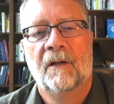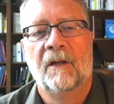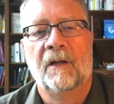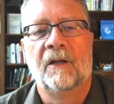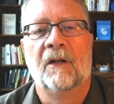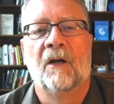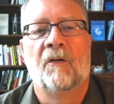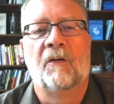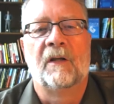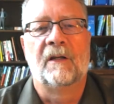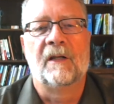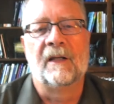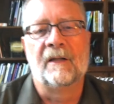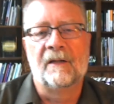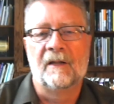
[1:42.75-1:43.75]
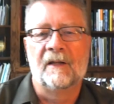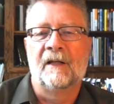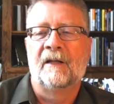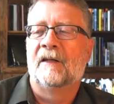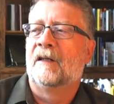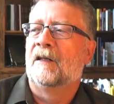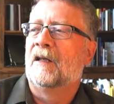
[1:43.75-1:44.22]
In
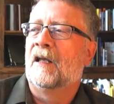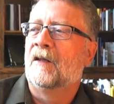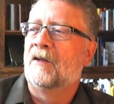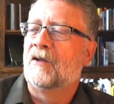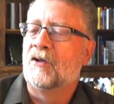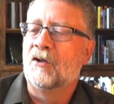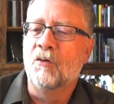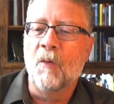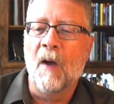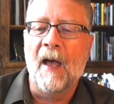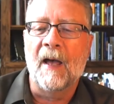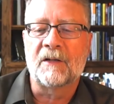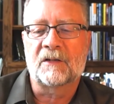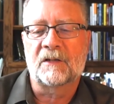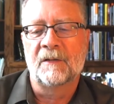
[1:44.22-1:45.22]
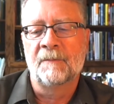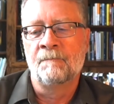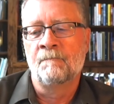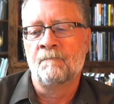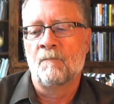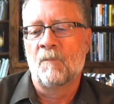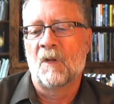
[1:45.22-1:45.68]
the U.S.,
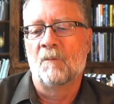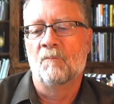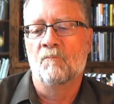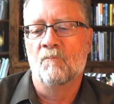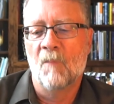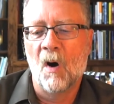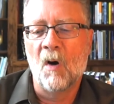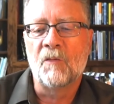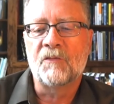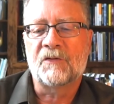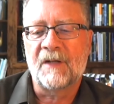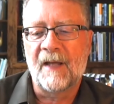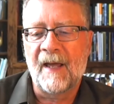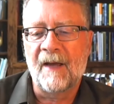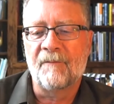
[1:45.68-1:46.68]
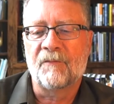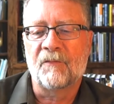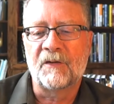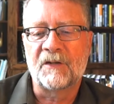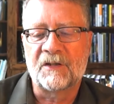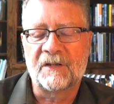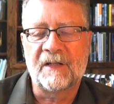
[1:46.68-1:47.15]
most
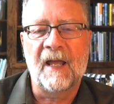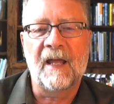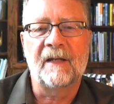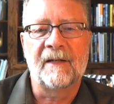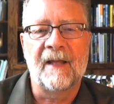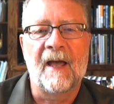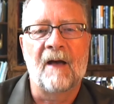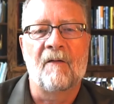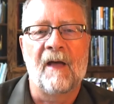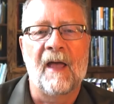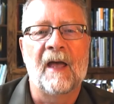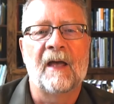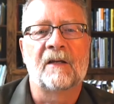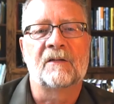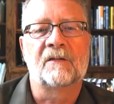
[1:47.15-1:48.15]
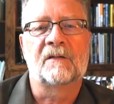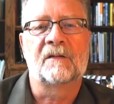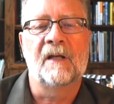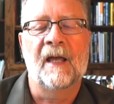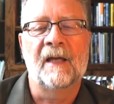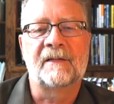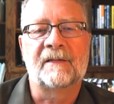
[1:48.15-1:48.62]
every state now has
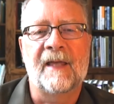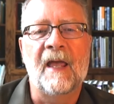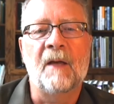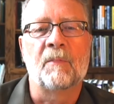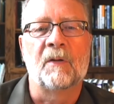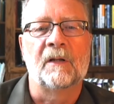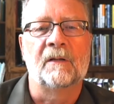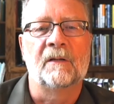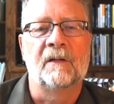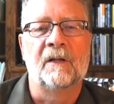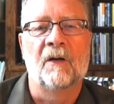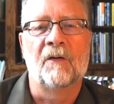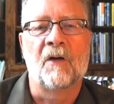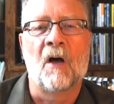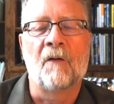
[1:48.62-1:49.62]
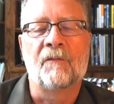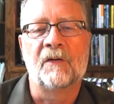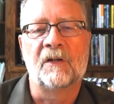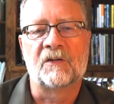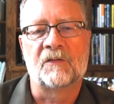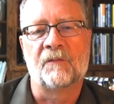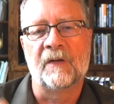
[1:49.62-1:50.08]
gambling.
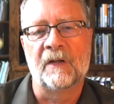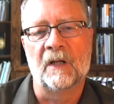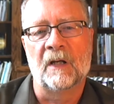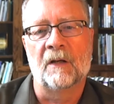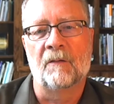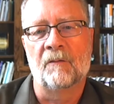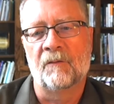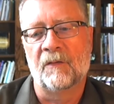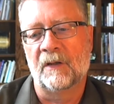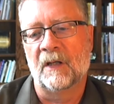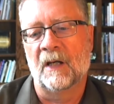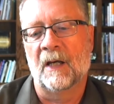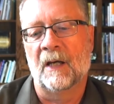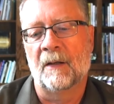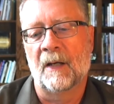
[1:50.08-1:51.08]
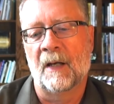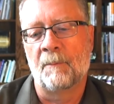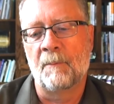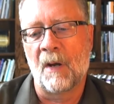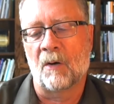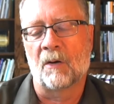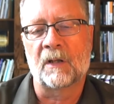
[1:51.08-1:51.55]
Often it's via
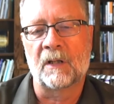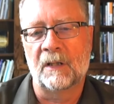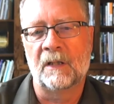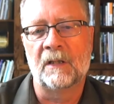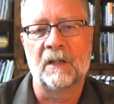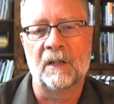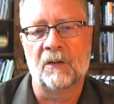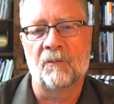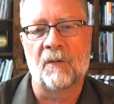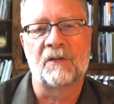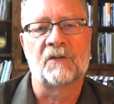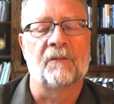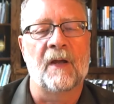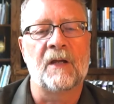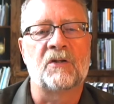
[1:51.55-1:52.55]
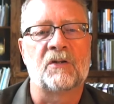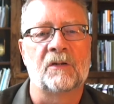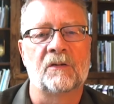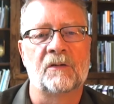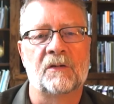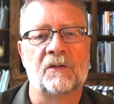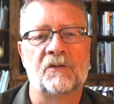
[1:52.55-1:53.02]
American Indian
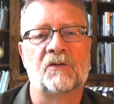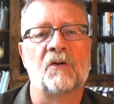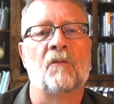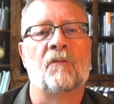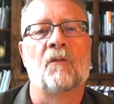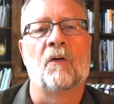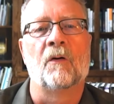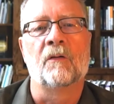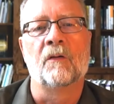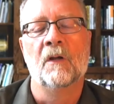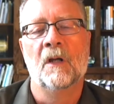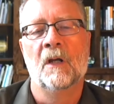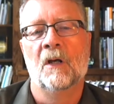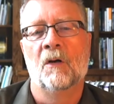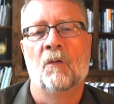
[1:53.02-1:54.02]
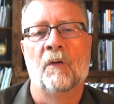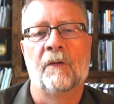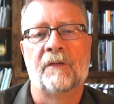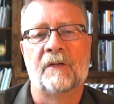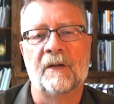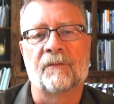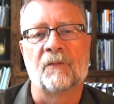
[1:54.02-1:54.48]
reservations and so forth,
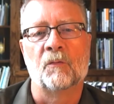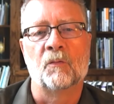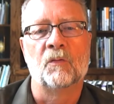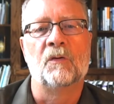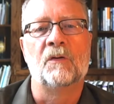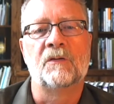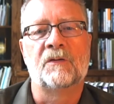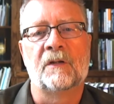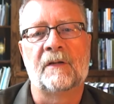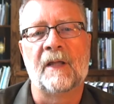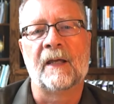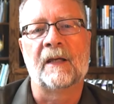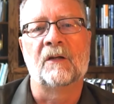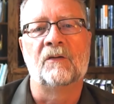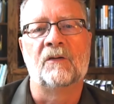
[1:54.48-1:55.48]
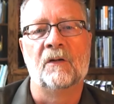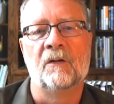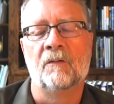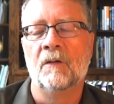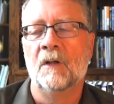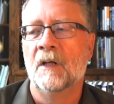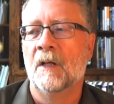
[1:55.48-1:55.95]
with different rules that they can
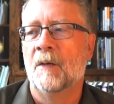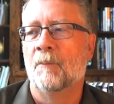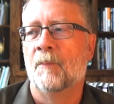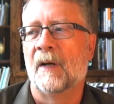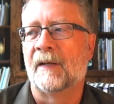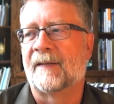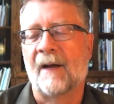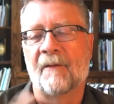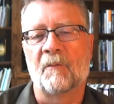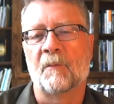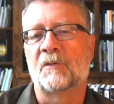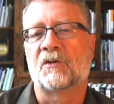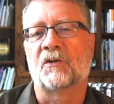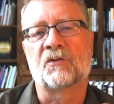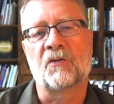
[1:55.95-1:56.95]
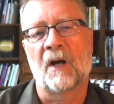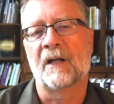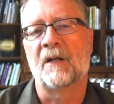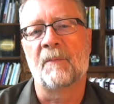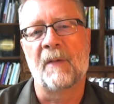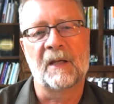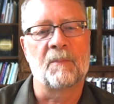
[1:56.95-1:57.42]
do. But governments are
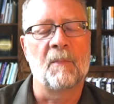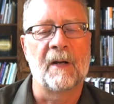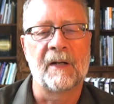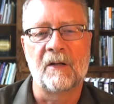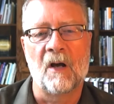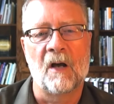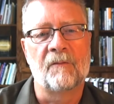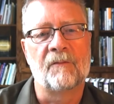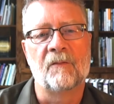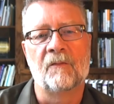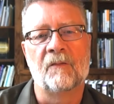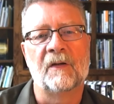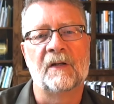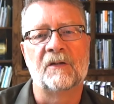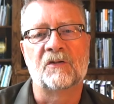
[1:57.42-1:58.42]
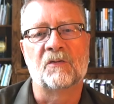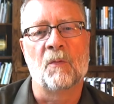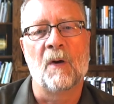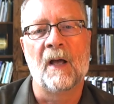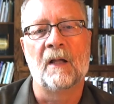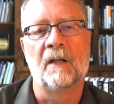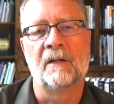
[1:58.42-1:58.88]
trying to make money off of it as
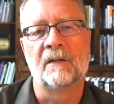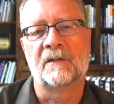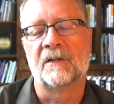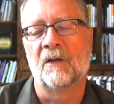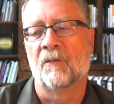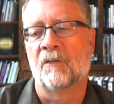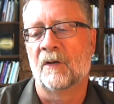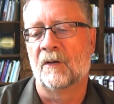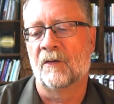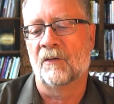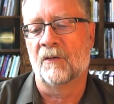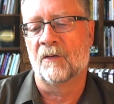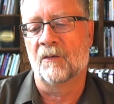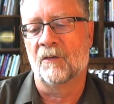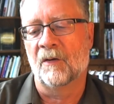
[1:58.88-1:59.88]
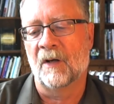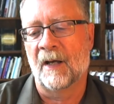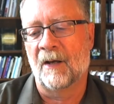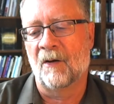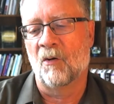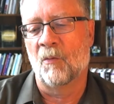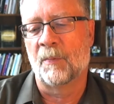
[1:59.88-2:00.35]
well, and so they're
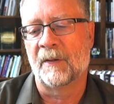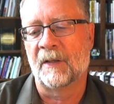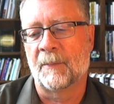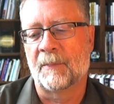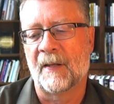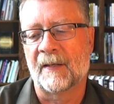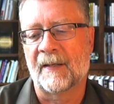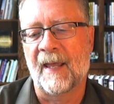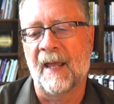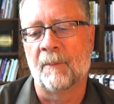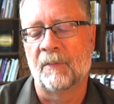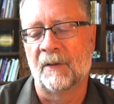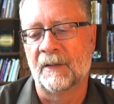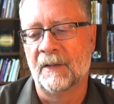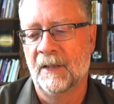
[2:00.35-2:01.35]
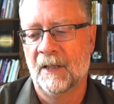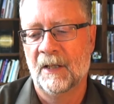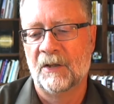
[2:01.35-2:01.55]
opening up that gambling.